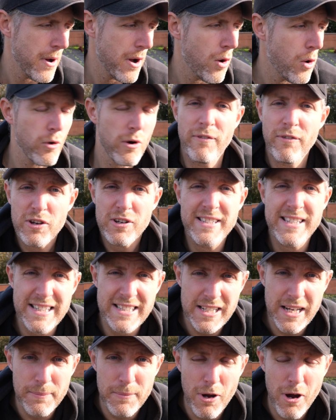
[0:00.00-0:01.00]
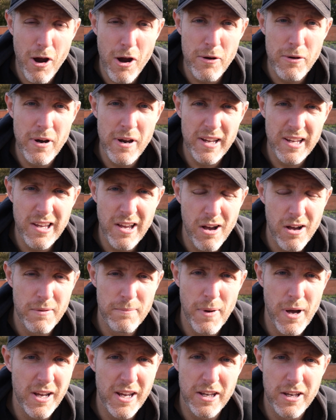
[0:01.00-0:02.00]
Or if you're setting up your own
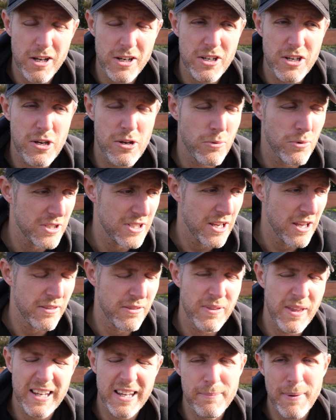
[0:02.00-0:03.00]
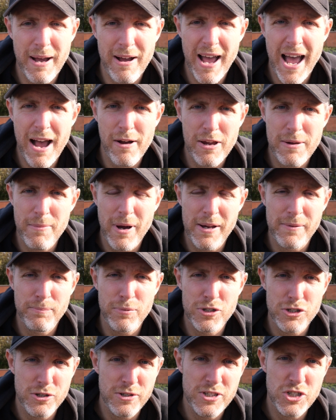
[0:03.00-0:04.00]
market garden and you want to think about how you might
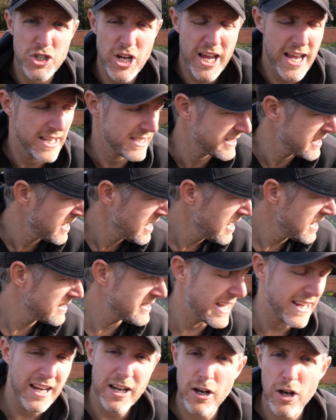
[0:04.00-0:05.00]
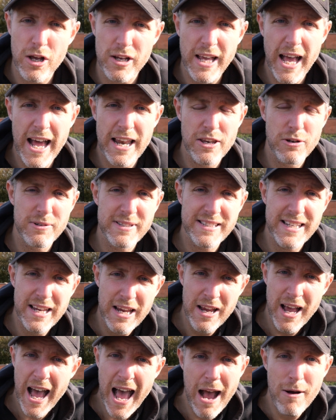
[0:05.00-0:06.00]
produce shares, take a look and you'll
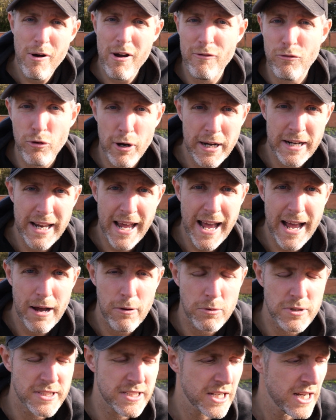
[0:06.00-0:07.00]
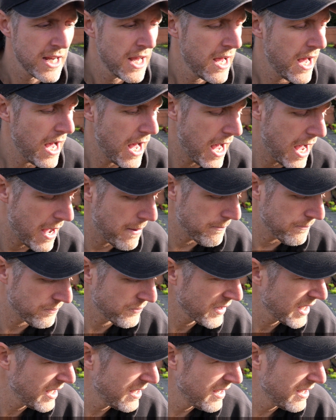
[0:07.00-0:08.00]
see how I've written it out.
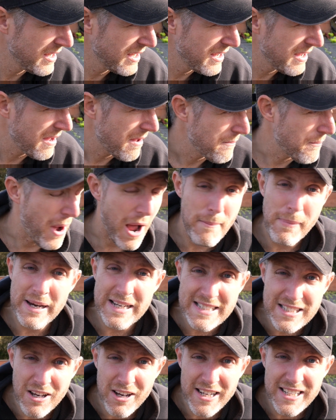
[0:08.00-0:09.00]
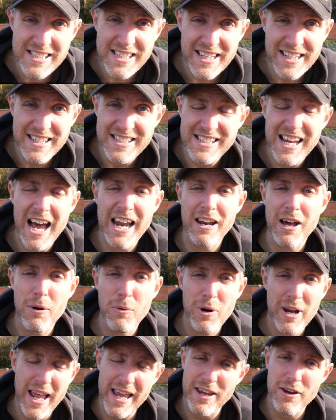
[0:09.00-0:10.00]
But I'm excited and I
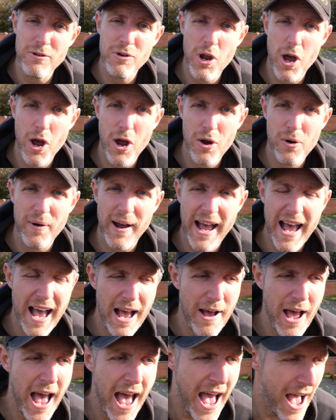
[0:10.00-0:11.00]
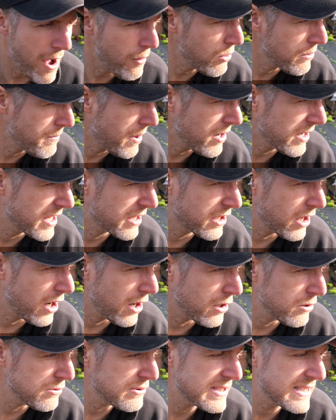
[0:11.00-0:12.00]
will let you know how the market
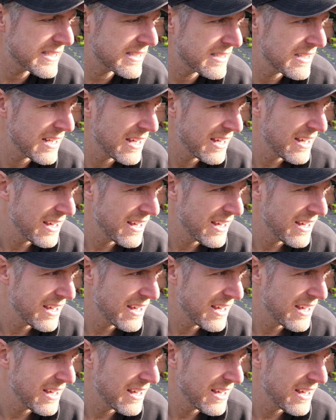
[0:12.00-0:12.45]
goes,